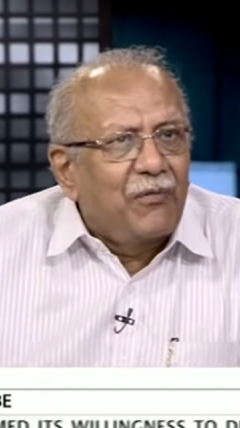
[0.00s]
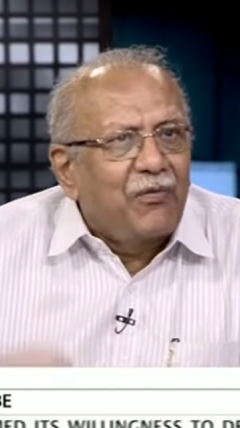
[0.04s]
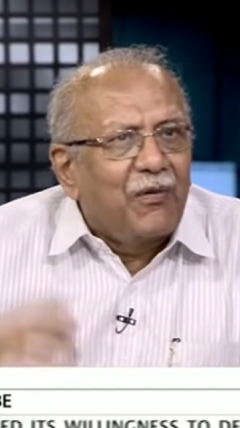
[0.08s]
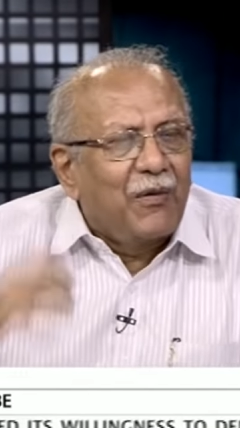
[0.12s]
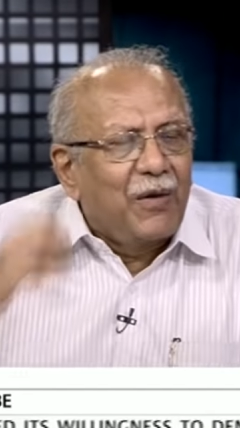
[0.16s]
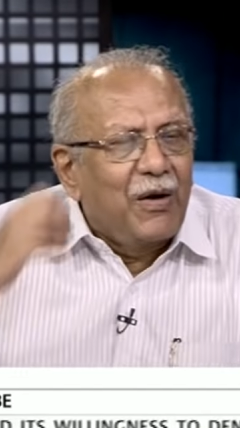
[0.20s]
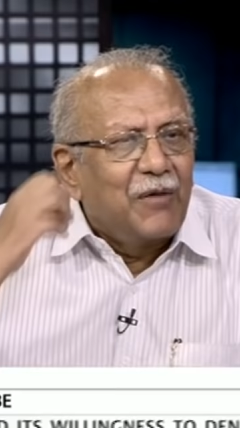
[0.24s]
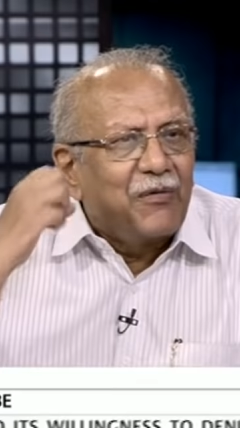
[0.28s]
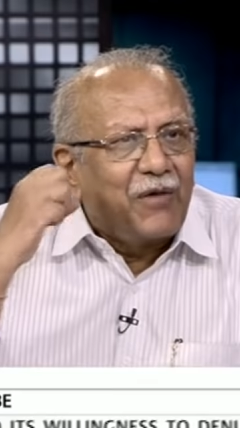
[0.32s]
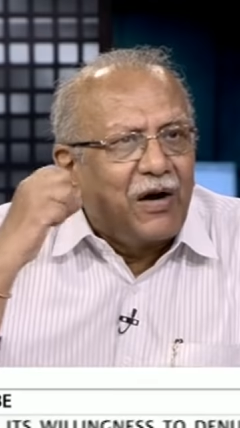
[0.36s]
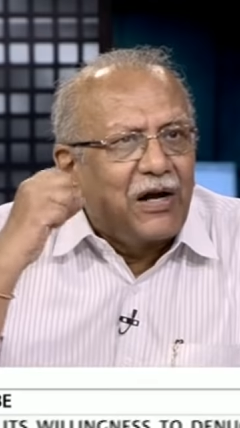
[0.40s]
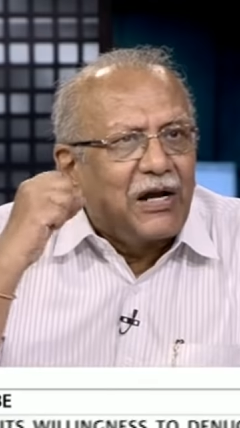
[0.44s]

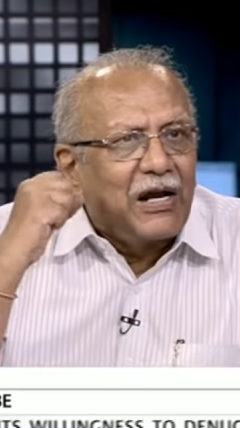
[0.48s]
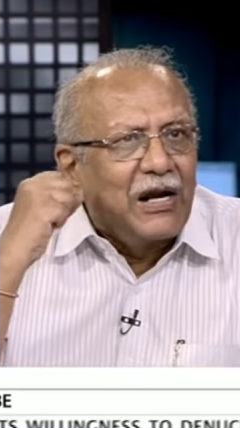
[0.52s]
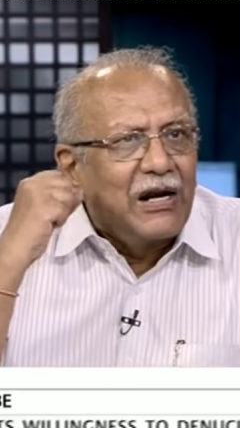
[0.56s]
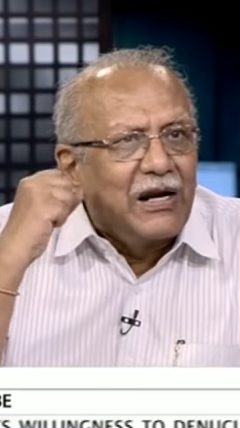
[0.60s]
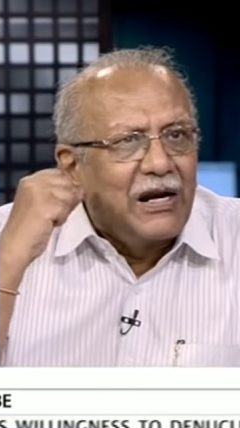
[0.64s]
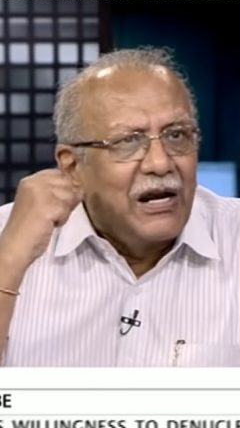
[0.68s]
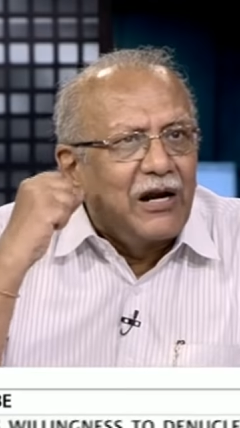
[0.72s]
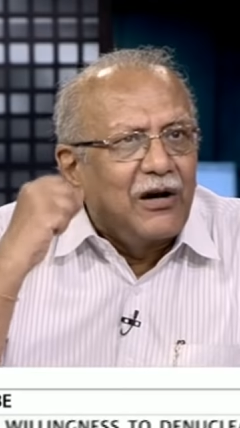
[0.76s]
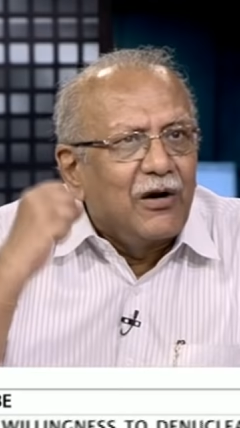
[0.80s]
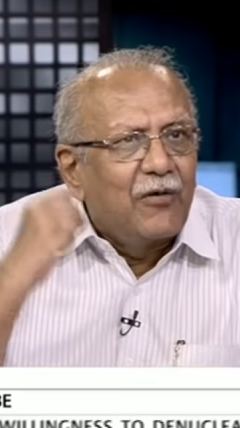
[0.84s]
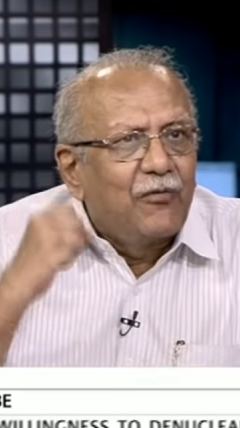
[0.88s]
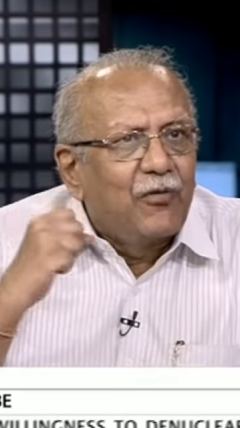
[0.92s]
if I, if I
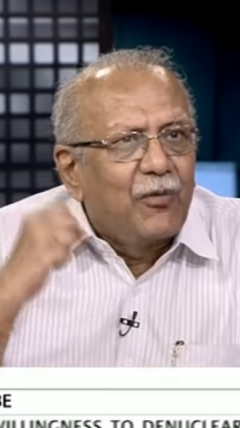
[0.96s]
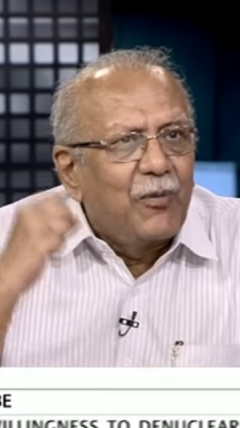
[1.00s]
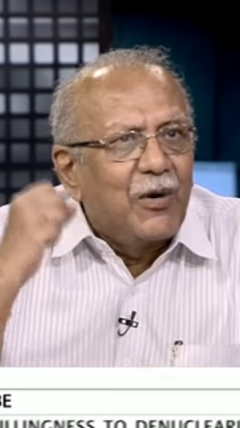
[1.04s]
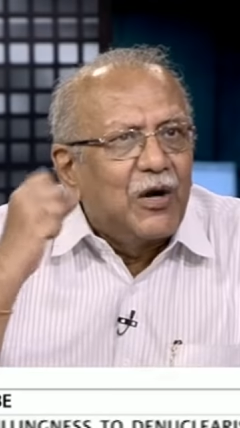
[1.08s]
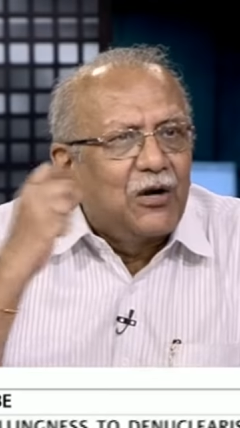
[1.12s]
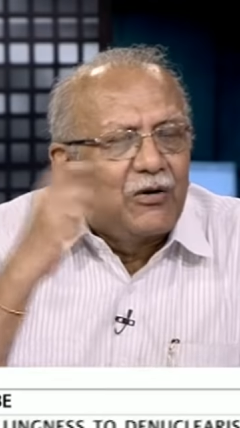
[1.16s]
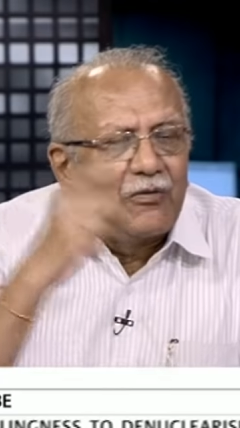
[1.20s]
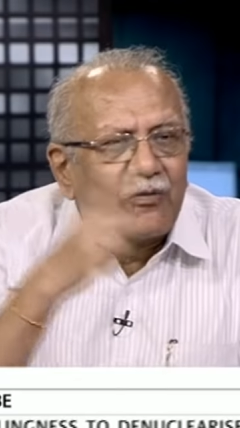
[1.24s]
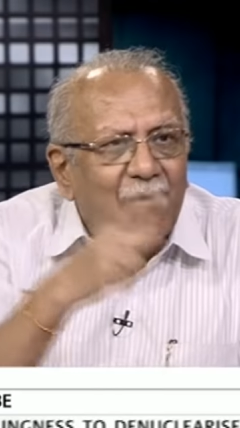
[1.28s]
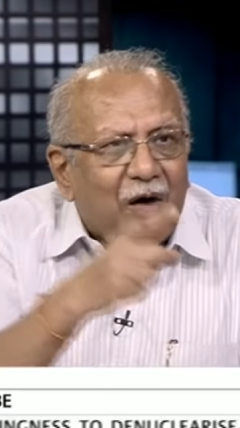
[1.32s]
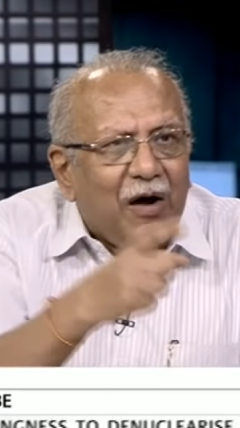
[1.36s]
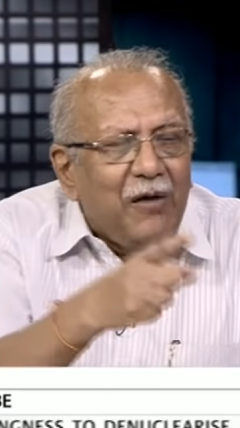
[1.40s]
can get
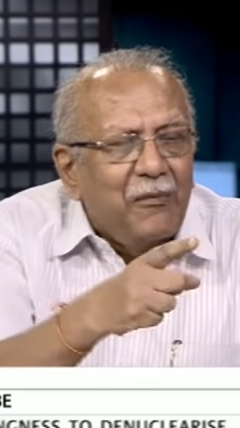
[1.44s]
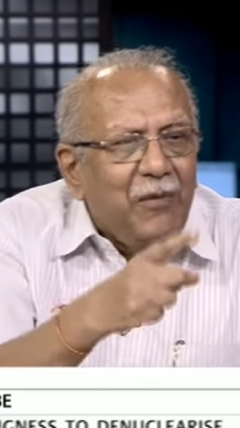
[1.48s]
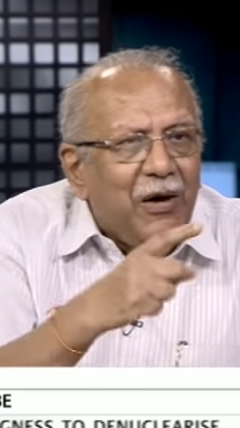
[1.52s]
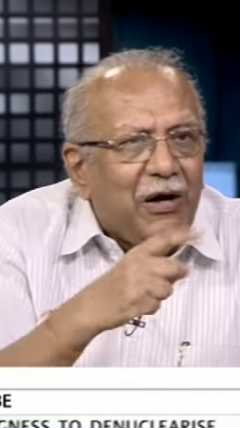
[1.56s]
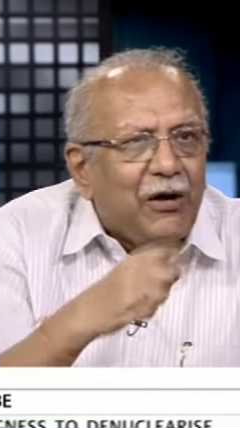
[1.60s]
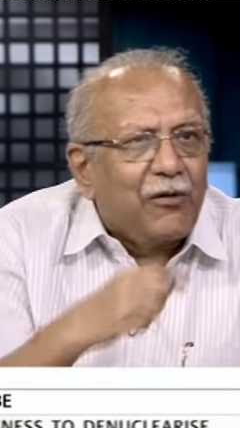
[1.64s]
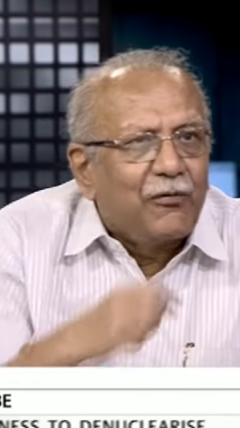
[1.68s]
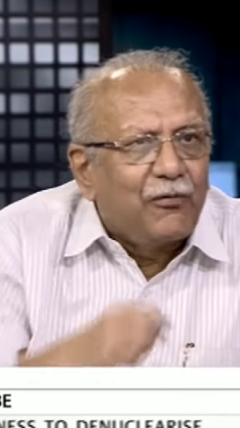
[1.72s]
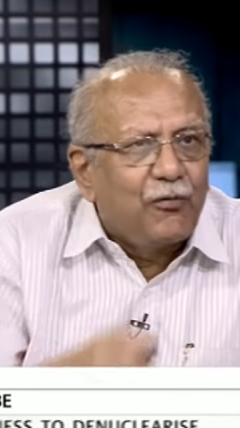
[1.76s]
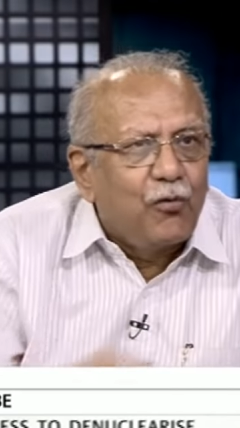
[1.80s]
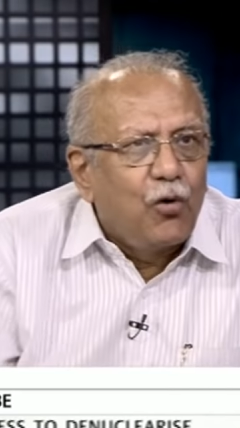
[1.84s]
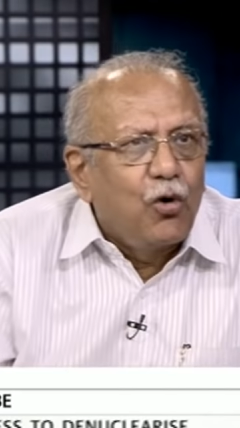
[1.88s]
information, if I make a